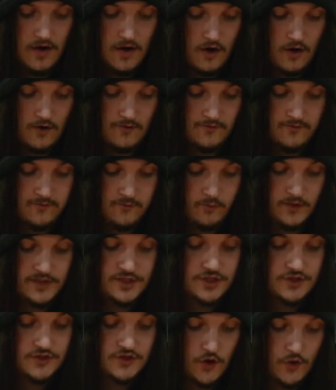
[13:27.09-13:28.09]
of
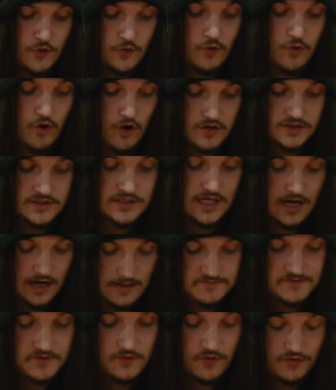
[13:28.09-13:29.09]
which total costs
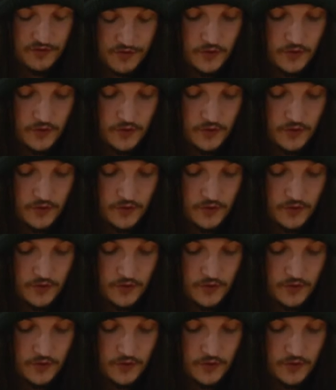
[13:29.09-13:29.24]
up to